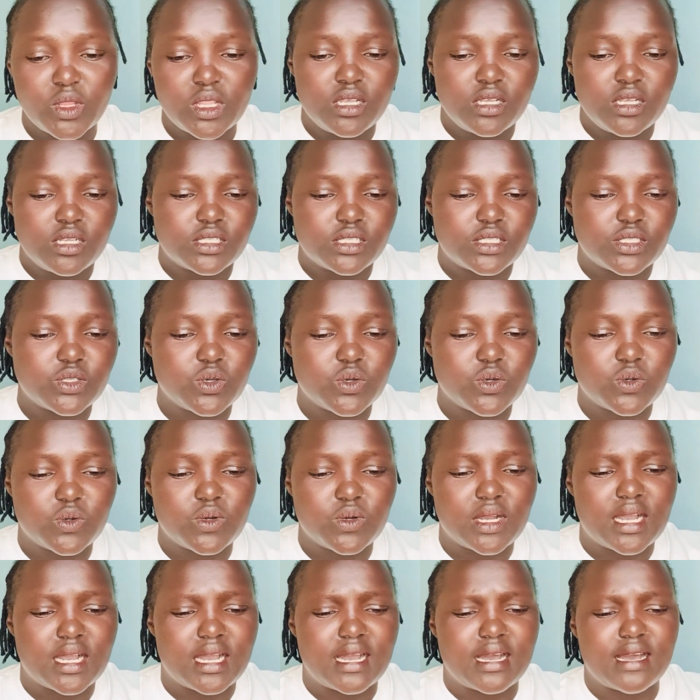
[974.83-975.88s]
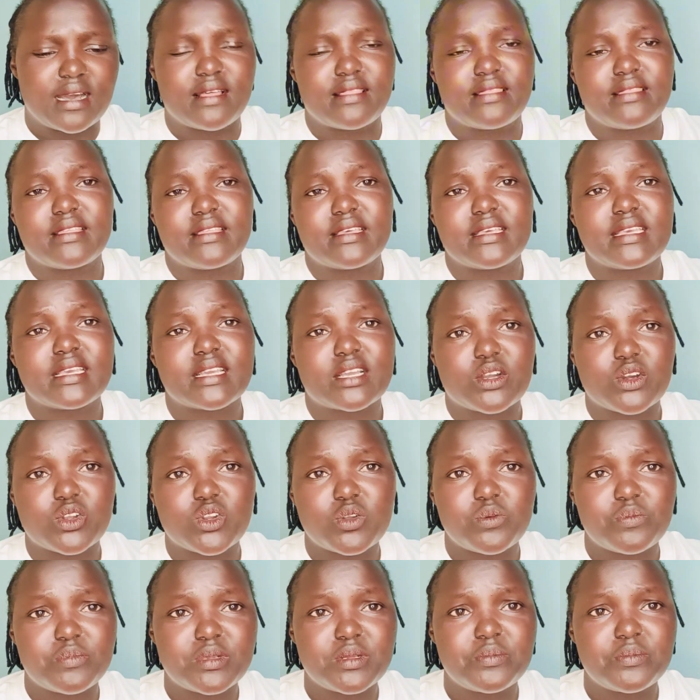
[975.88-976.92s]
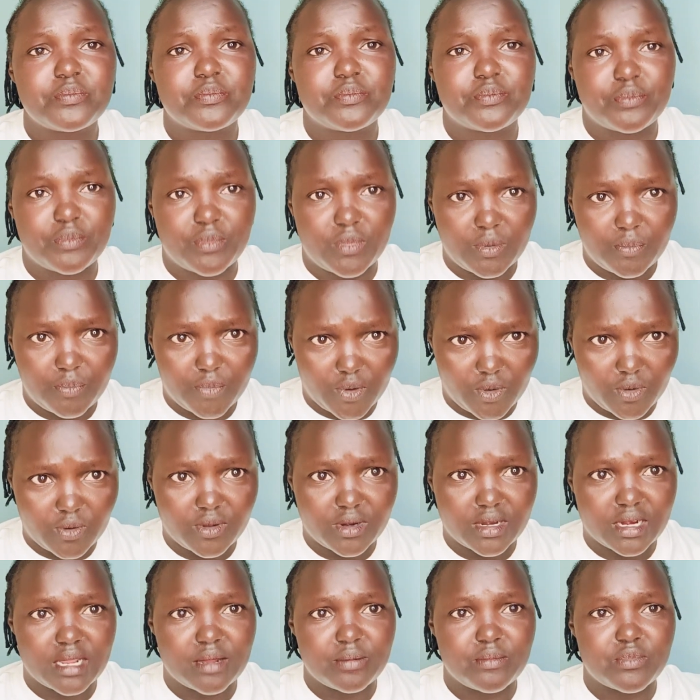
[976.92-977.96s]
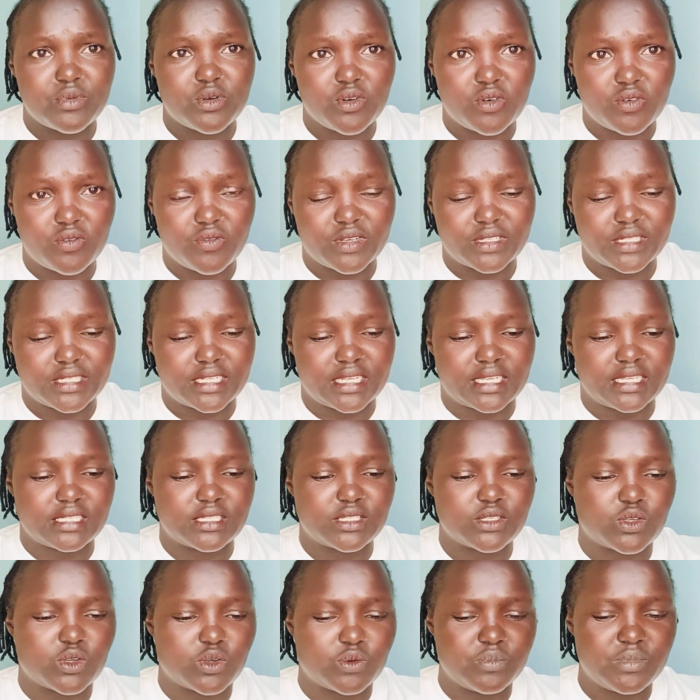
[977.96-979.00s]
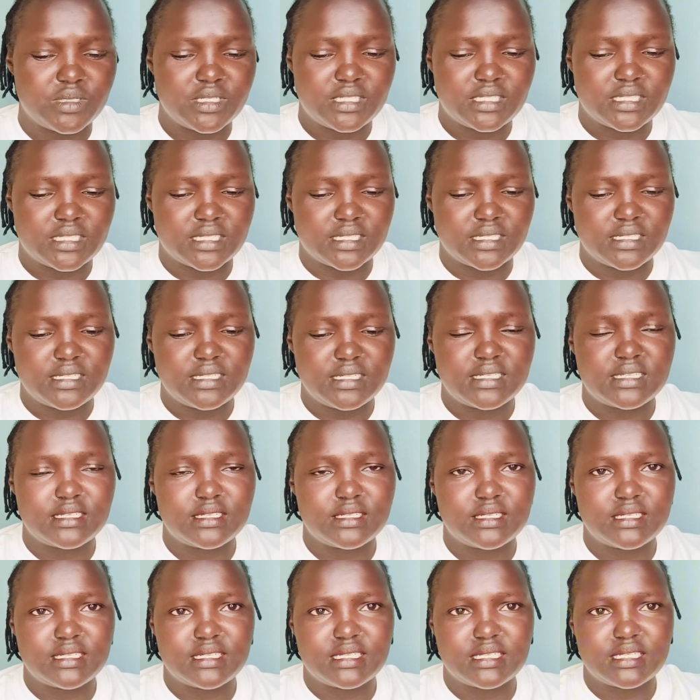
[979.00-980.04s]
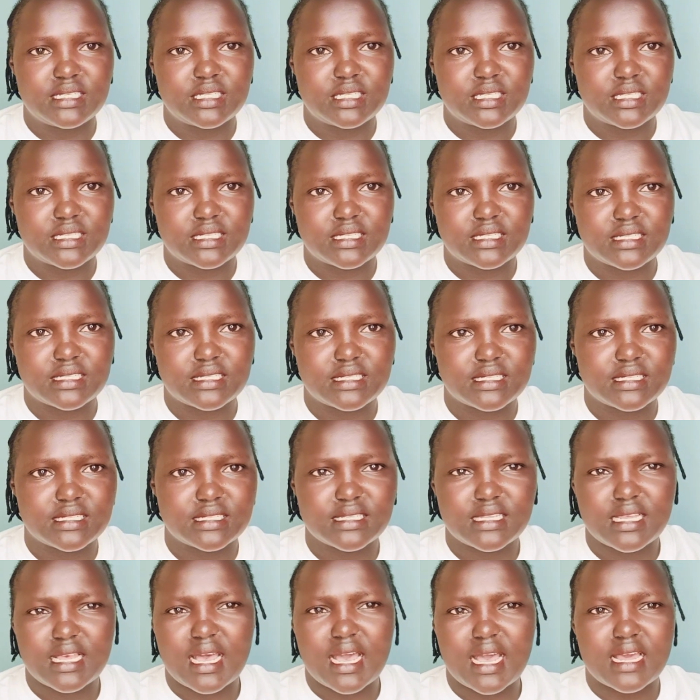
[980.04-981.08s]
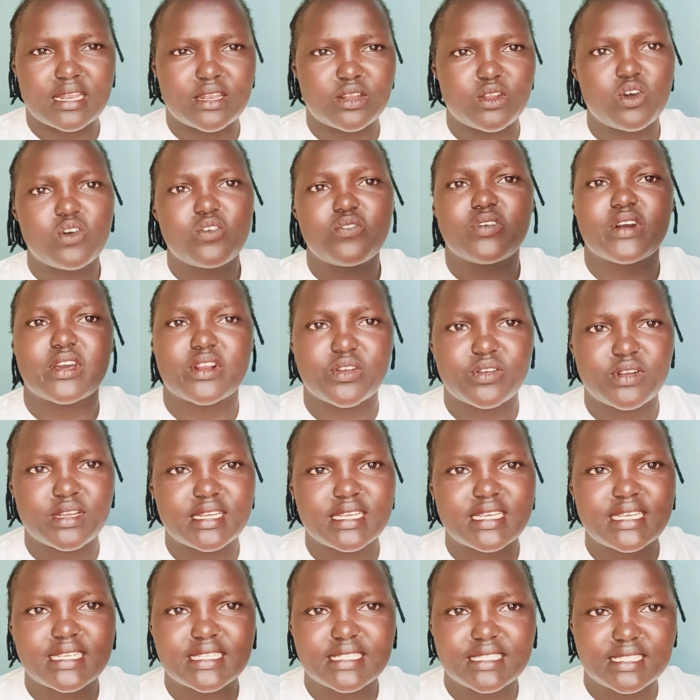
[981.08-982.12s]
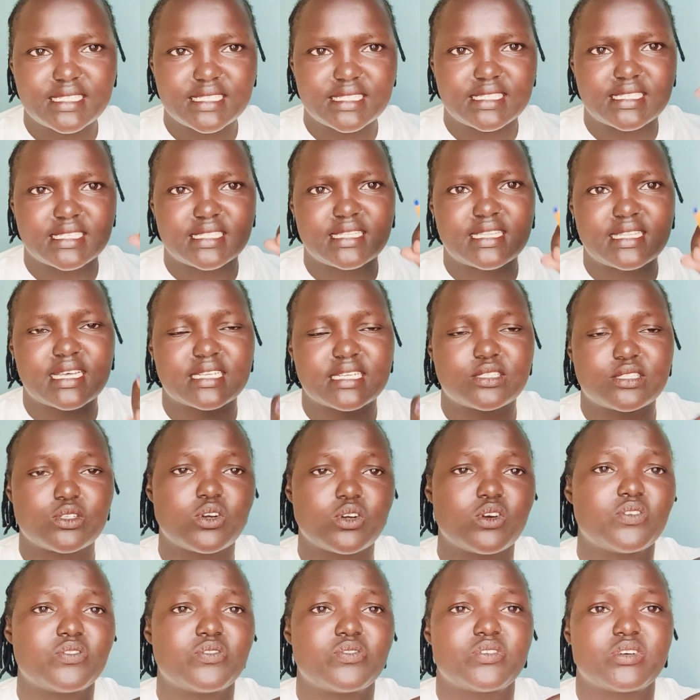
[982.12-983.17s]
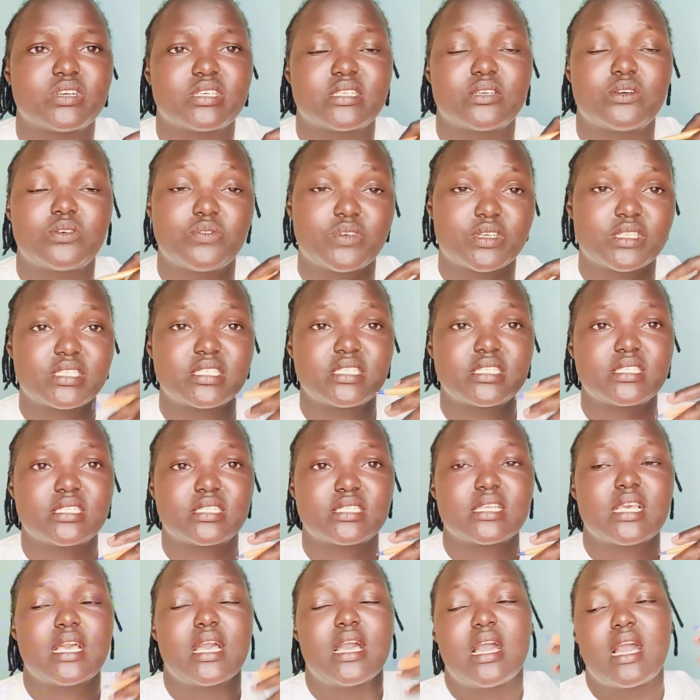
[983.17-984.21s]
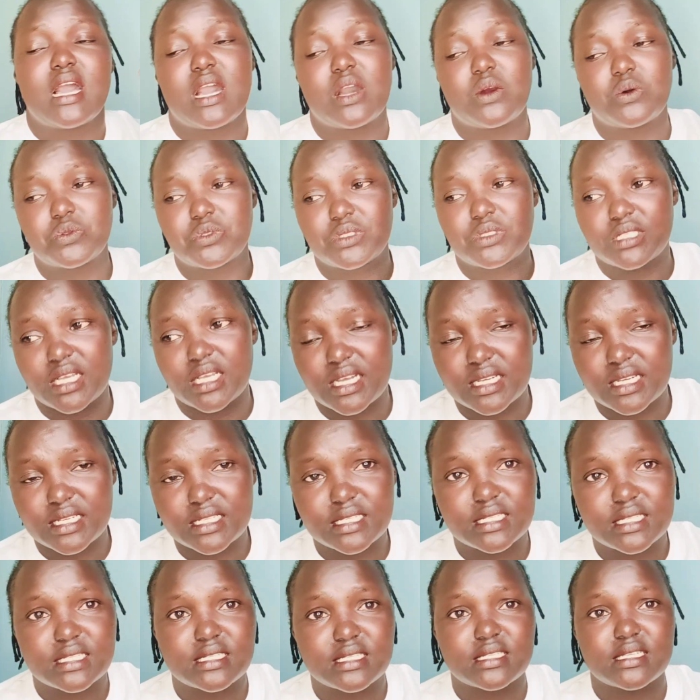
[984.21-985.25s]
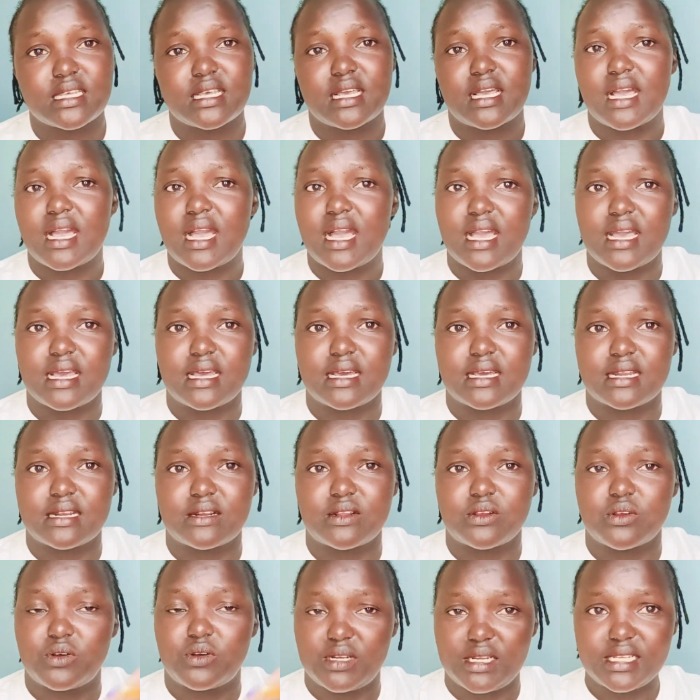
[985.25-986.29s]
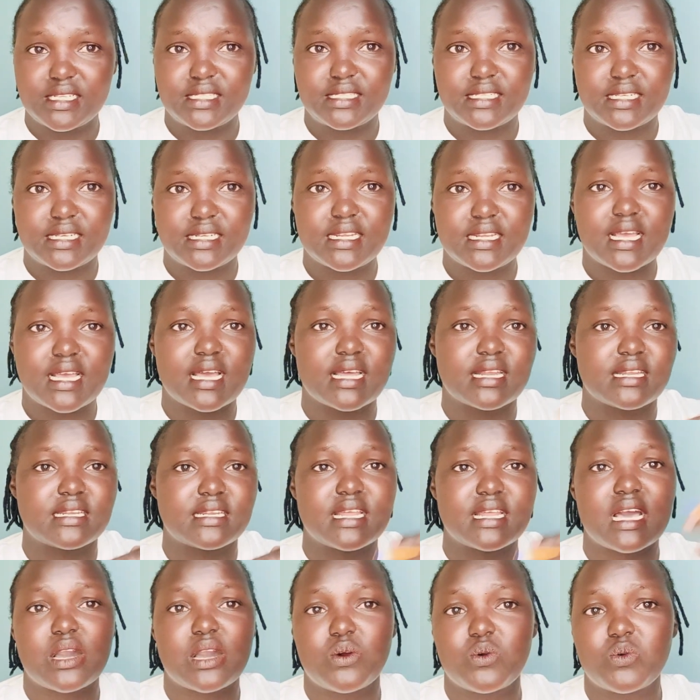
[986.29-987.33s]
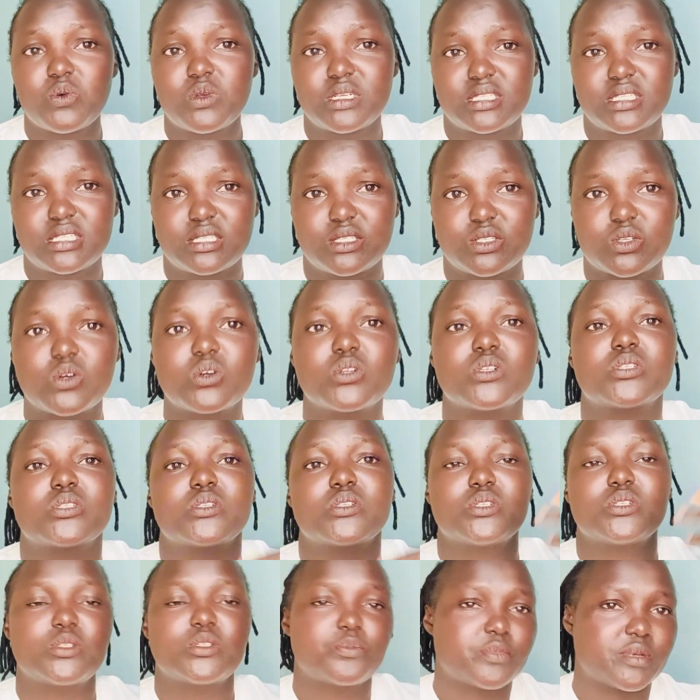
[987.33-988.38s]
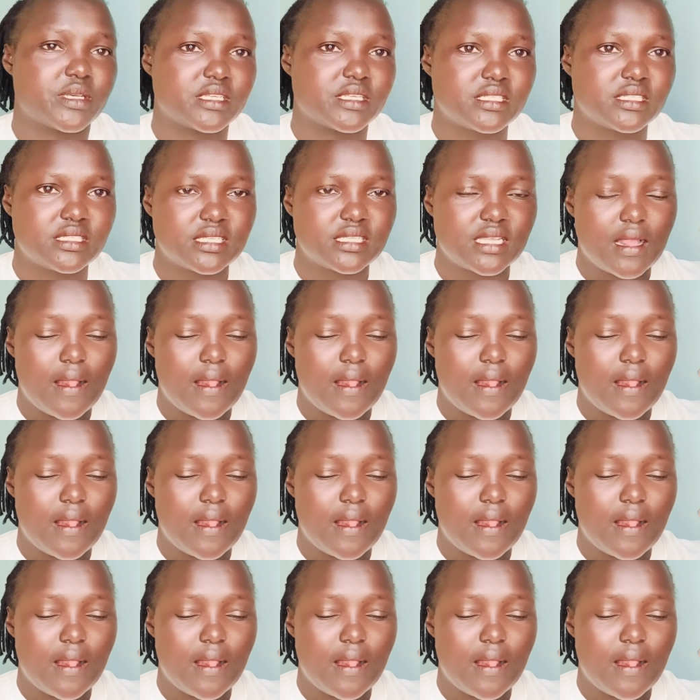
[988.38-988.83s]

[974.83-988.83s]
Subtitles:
So the Economic Program Oversight Committee is an overall entity that oversees how tax are collected and how it is also spent